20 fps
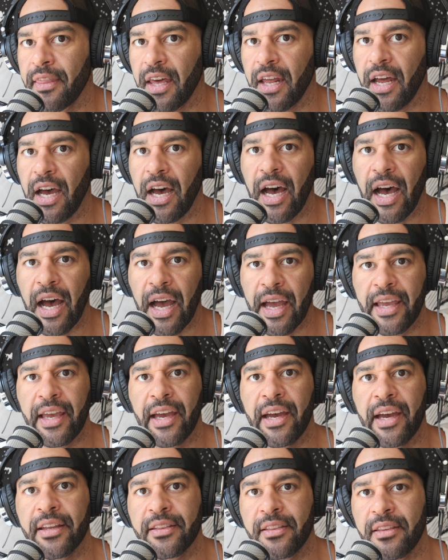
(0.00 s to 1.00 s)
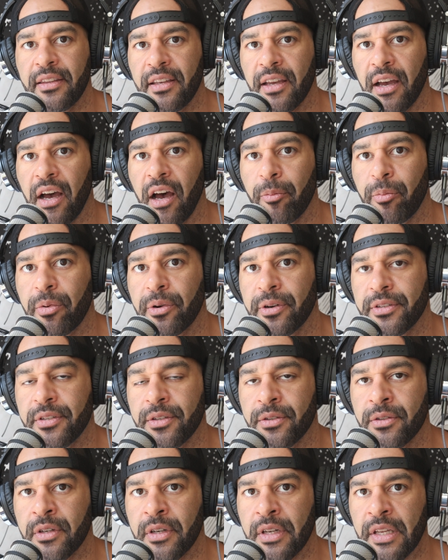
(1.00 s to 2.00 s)
that I had the
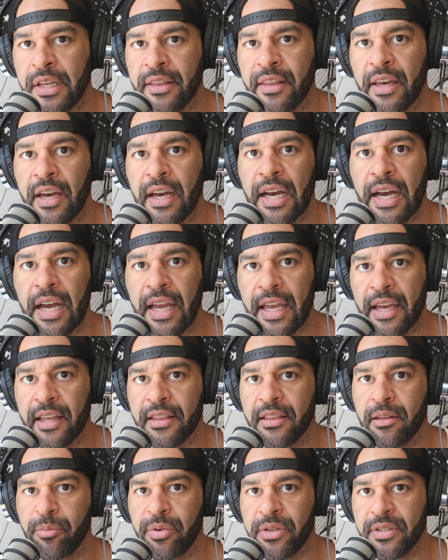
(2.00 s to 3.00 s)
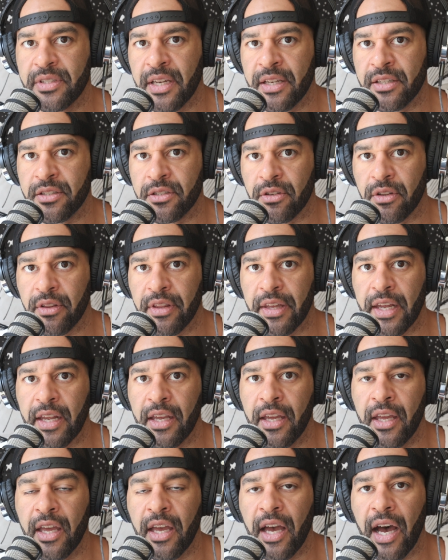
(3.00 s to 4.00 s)
opportunity, that I had the potential,
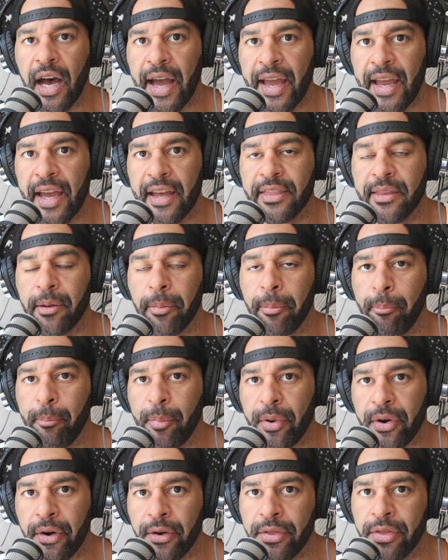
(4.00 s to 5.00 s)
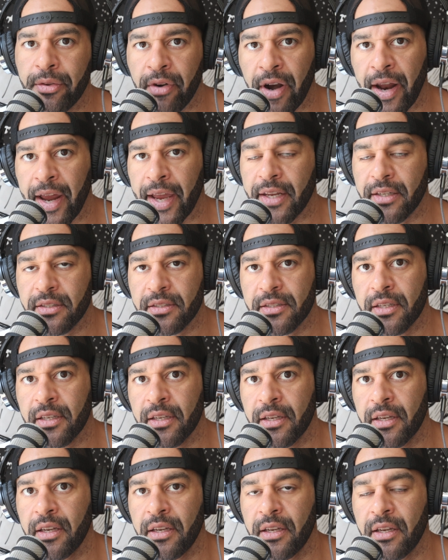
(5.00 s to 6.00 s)
that I had the birthright
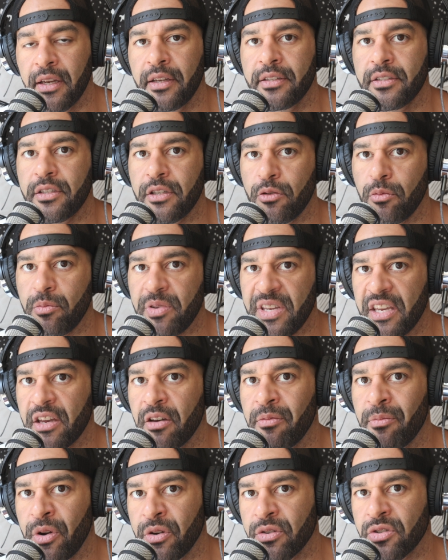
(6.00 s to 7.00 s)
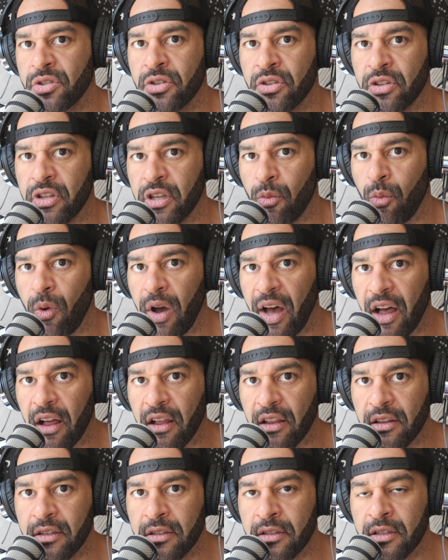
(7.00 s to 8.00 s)
to be emotionally
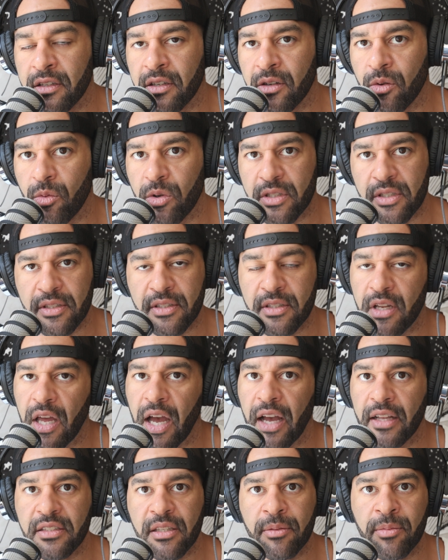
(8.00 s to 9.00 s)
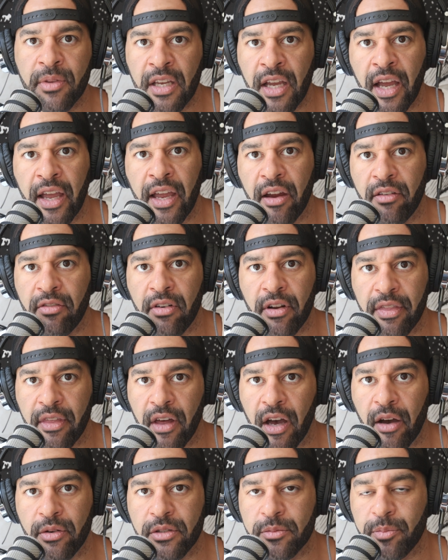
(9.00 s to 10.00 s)
well, which is not something I ever
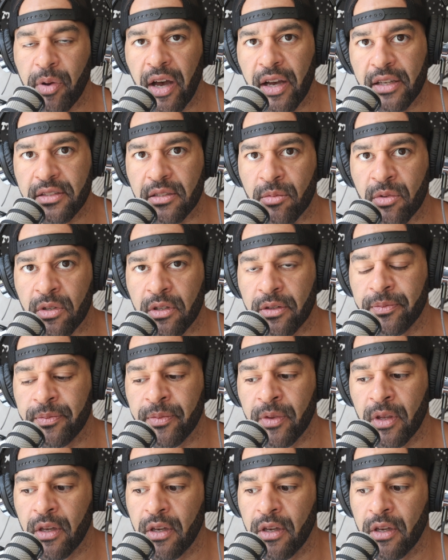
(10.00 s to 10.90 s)
thought was possible.